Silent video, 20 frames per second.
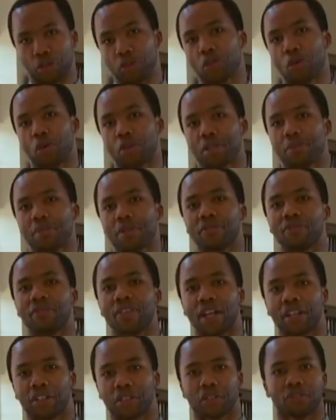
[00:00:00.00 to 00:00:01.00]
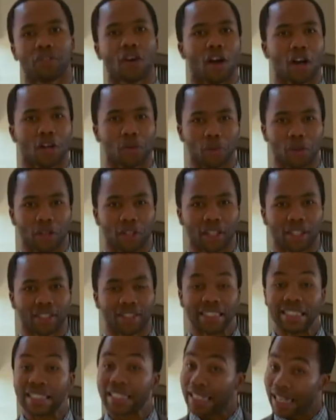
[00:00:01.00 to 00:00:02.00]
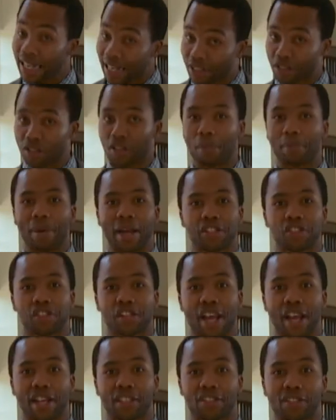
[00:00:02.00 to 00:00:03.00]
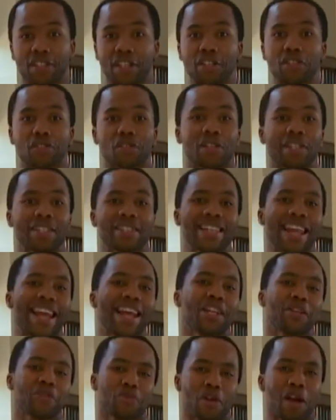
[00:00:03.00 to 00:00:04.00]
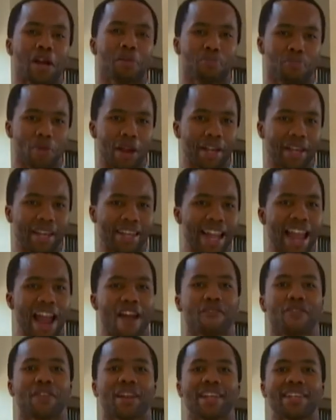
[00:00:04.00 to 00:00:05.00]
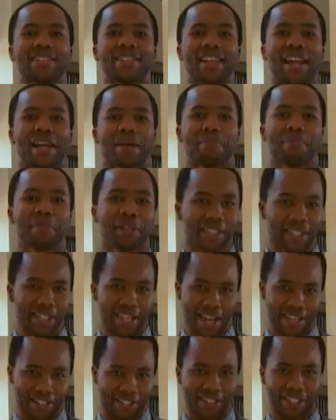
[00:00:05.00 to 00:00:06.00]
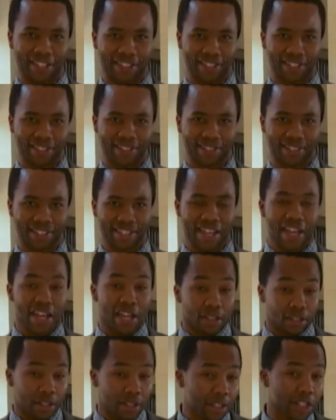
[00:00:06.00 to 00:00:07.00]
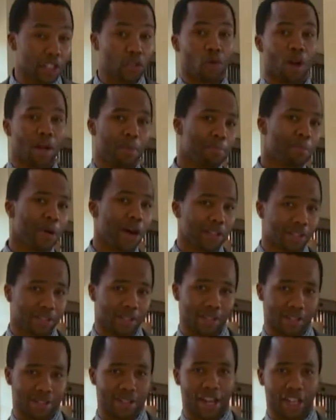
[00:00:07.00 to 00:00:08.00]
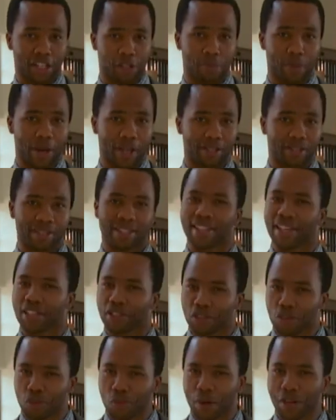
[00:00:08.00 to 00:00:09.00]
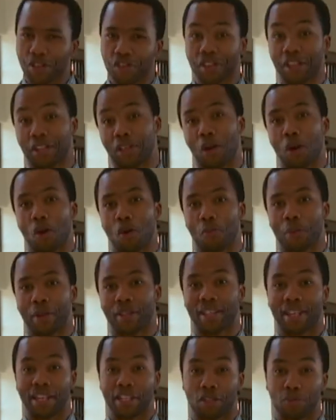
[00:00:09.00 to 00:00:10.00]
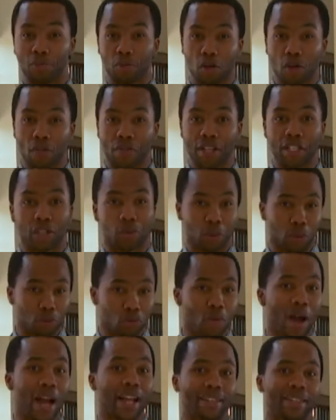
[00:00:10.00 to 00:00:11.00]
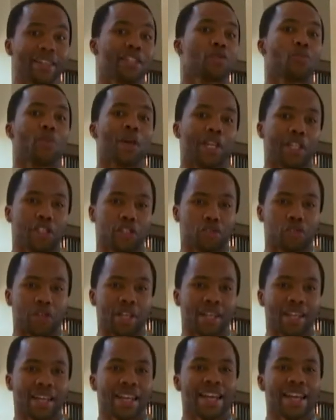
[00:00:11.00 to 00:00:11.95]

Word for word: who taught him the value of hard work. It's not by chance that he's on the 10 groundbreaking African tech millionaires list. Since he's quite mastered the tech space, he's still wishing and hoping that his movies will ride this winning streak